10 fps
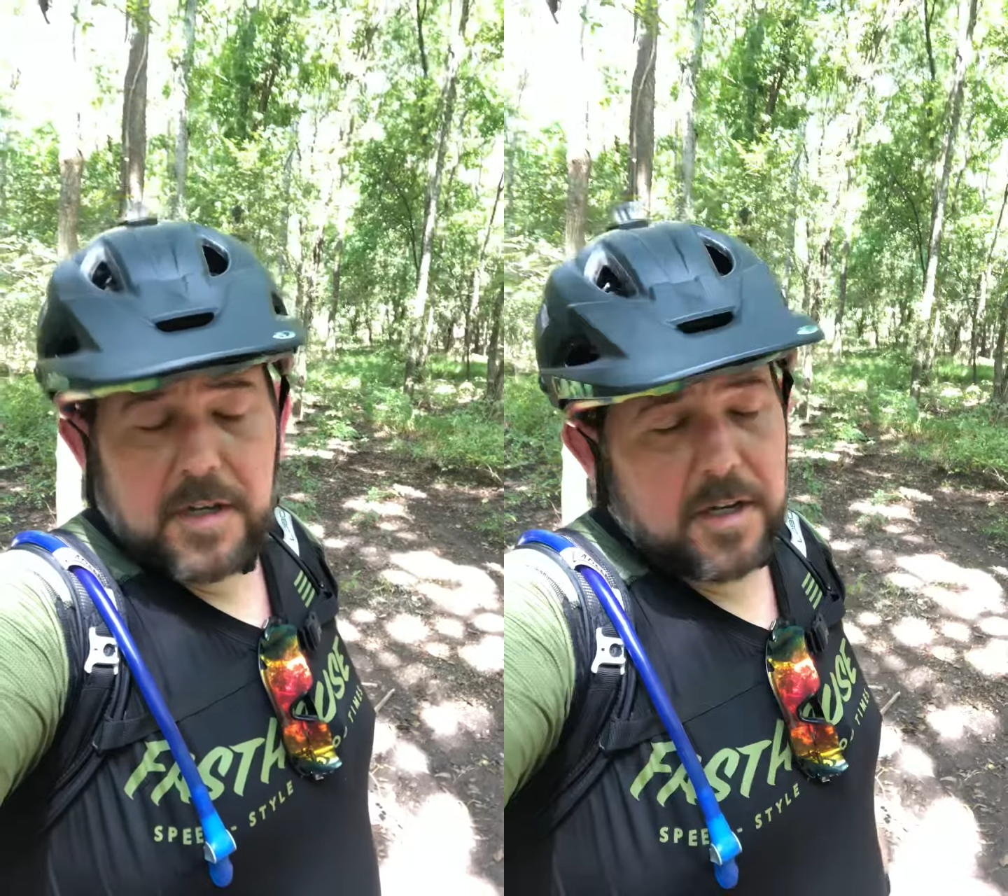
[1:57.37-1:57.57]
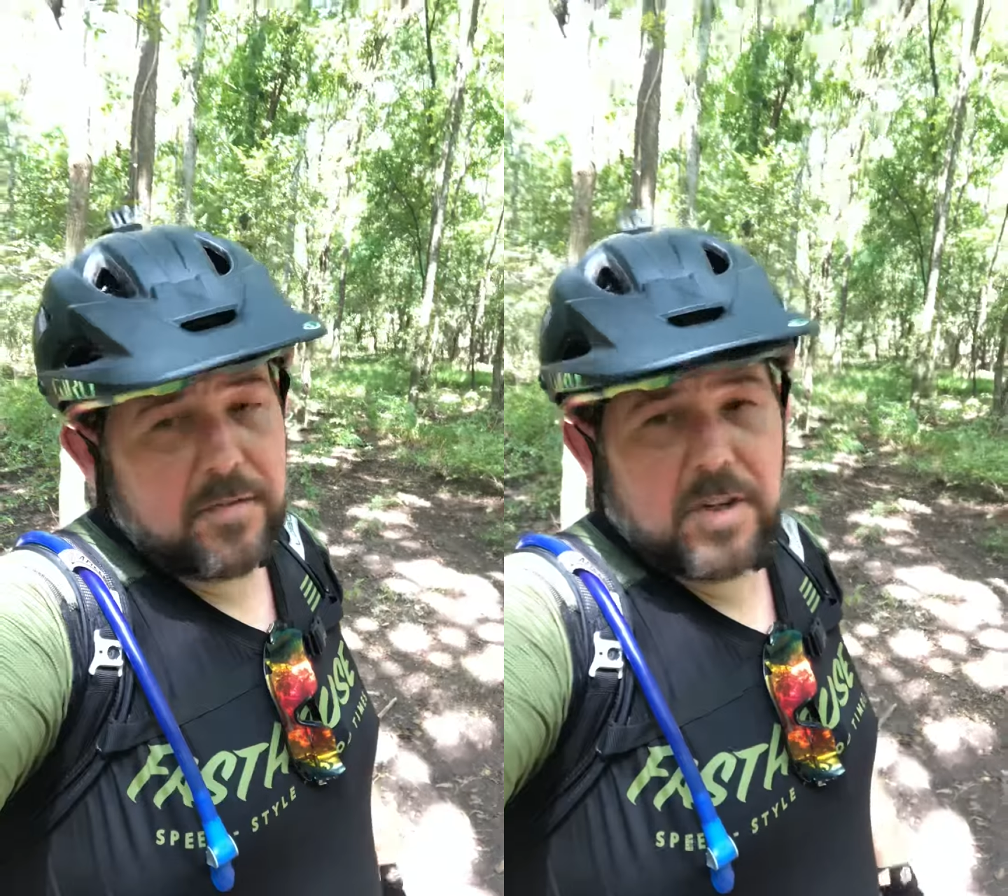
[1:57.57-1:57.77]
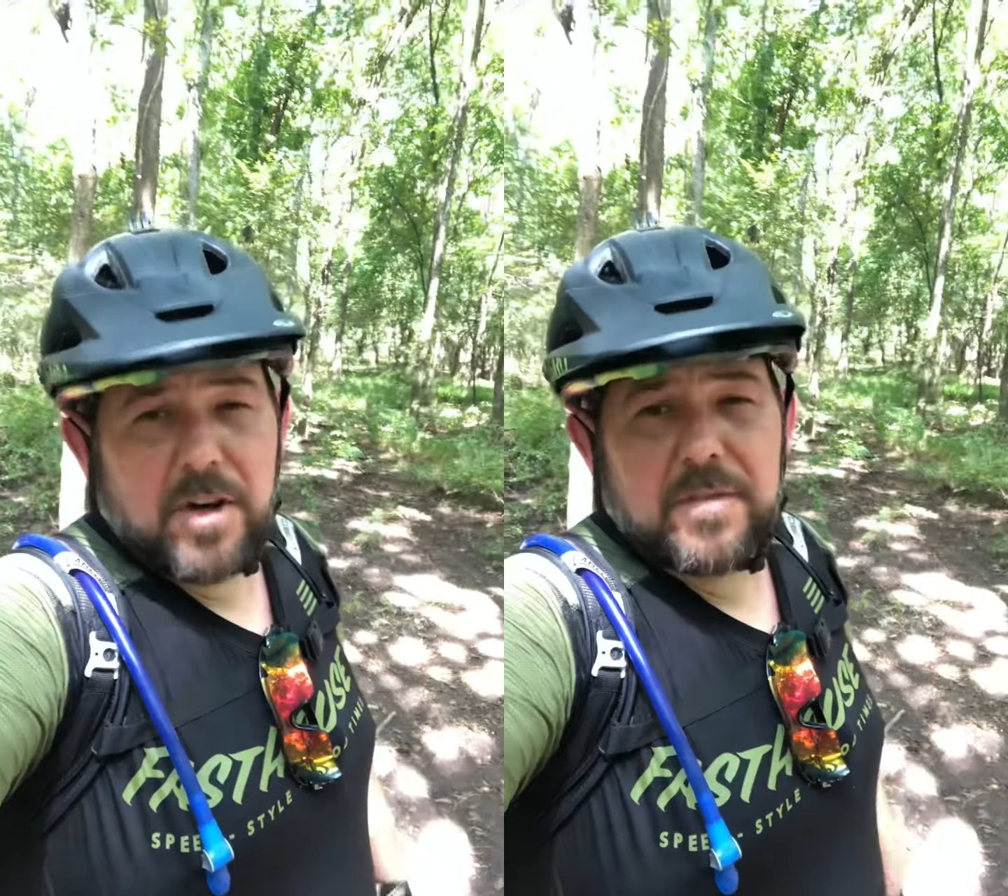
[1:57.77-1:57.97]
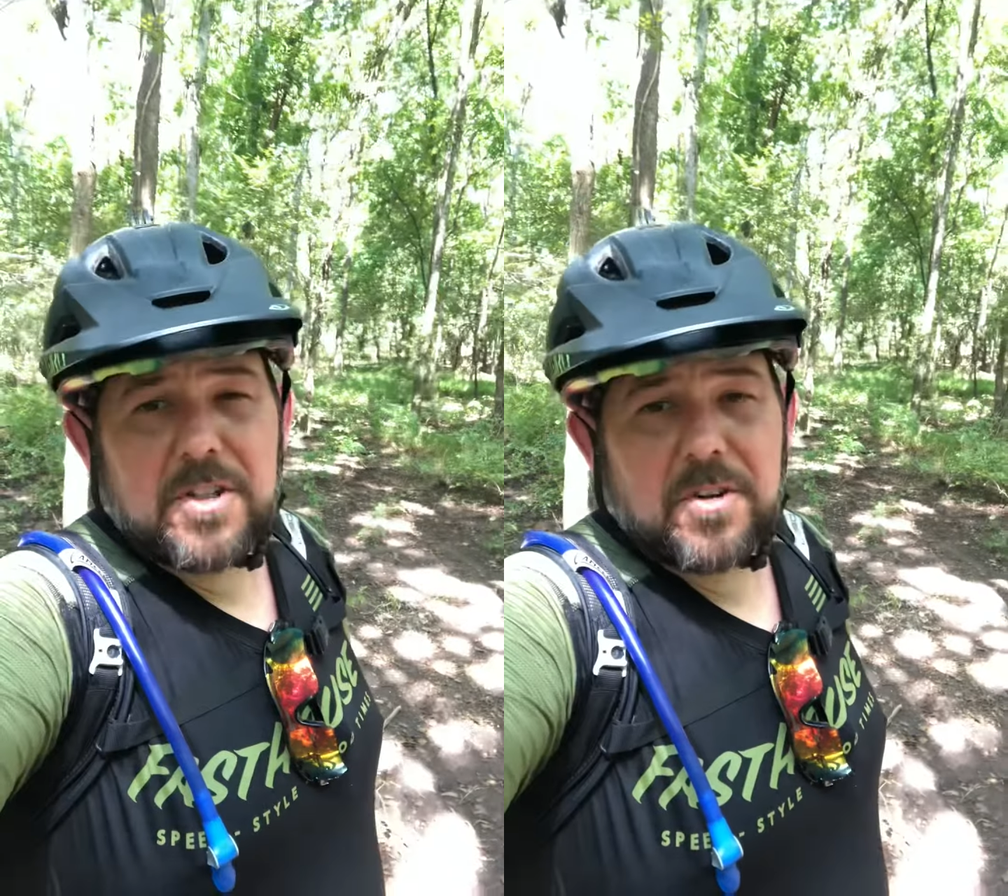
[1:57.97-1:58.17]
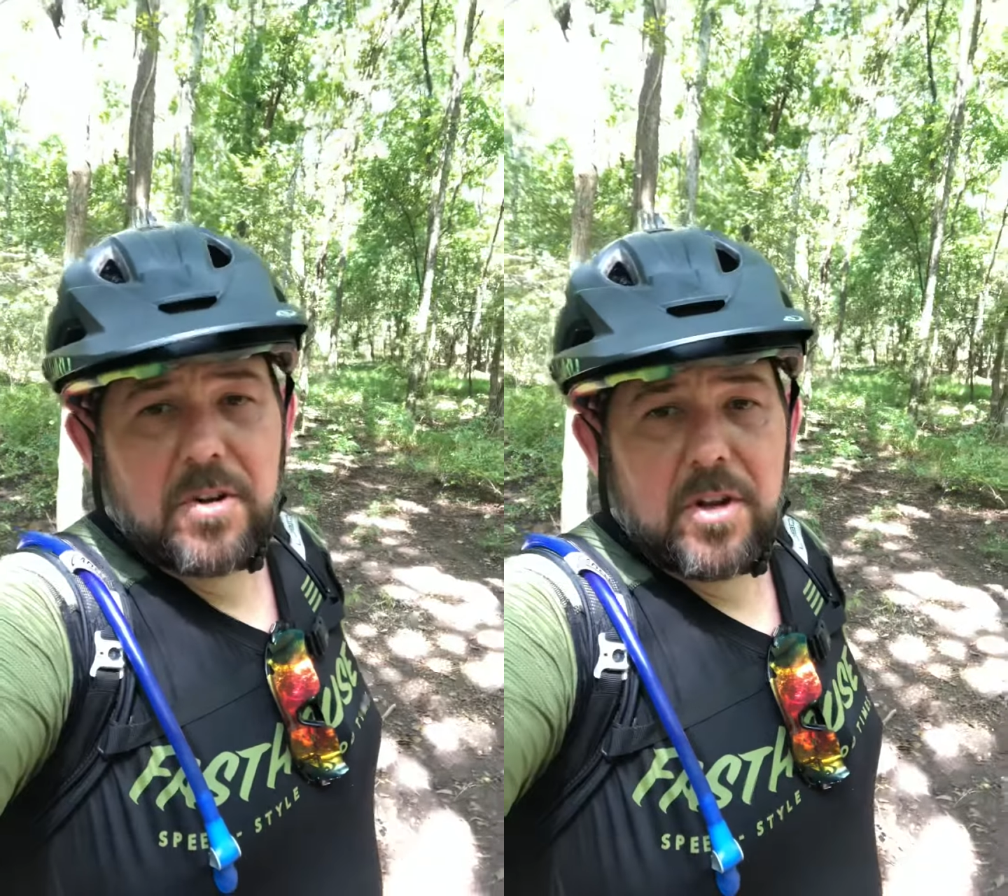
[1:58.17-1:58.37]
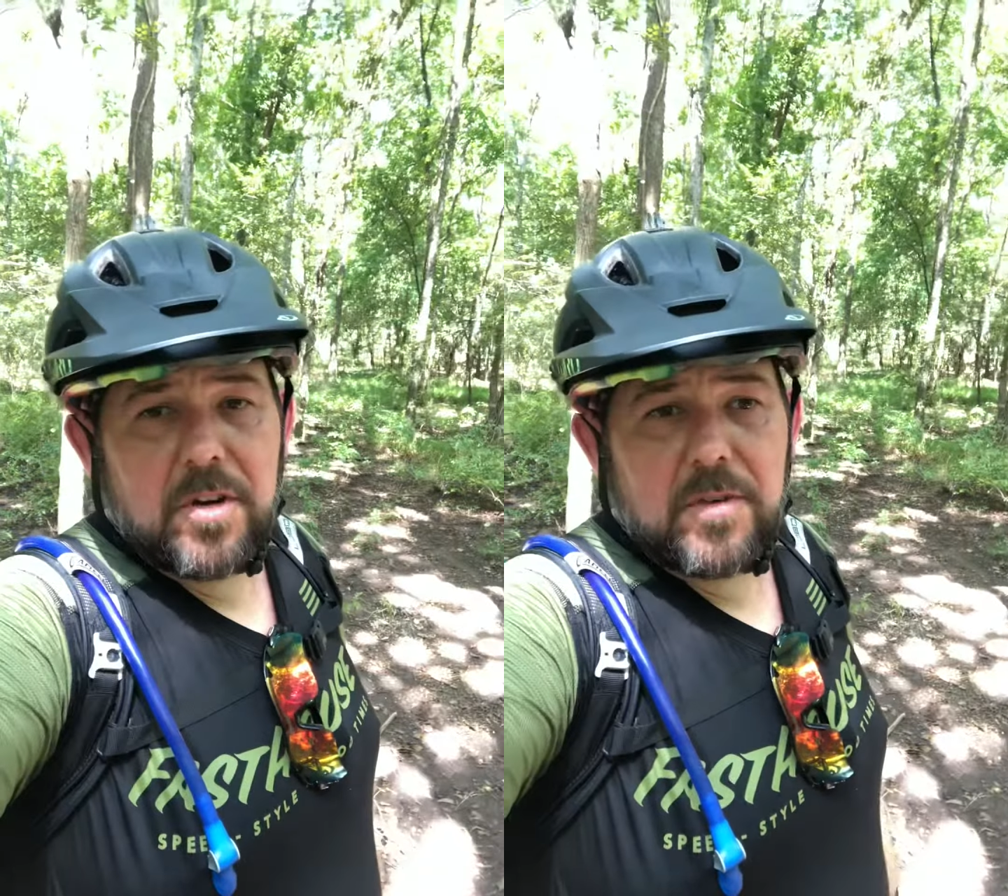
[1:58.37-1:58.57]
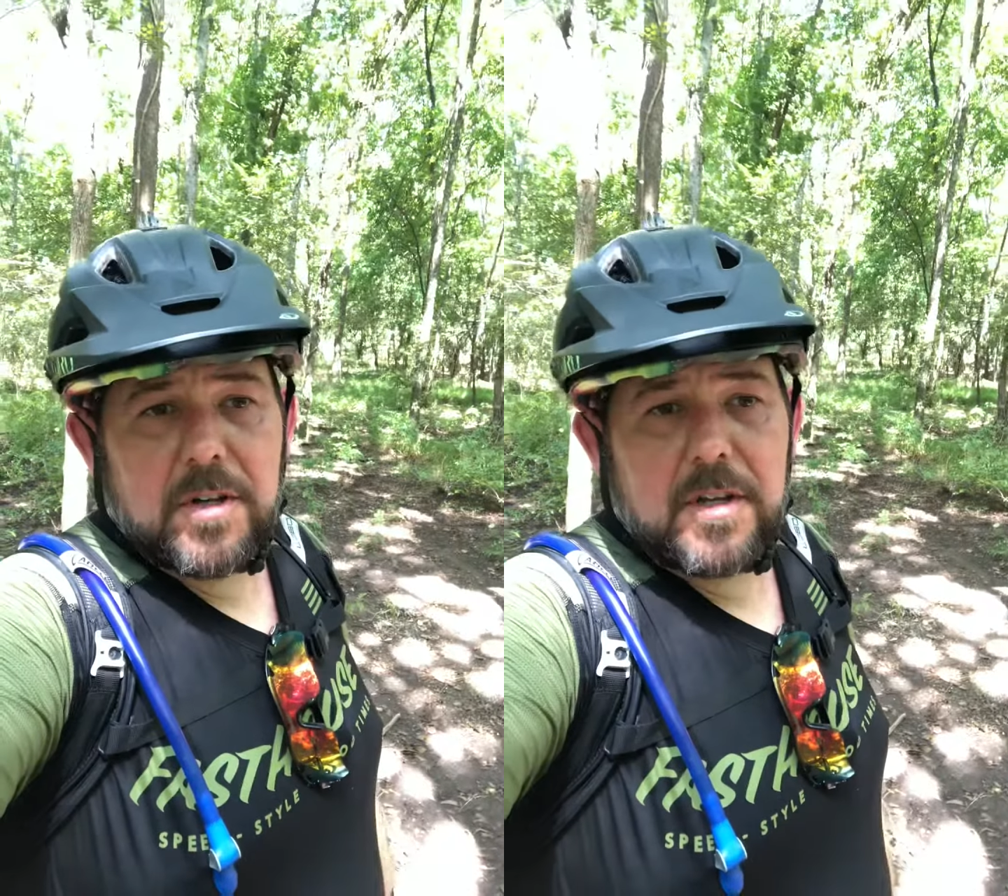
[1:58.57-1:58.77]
And if you don't have control over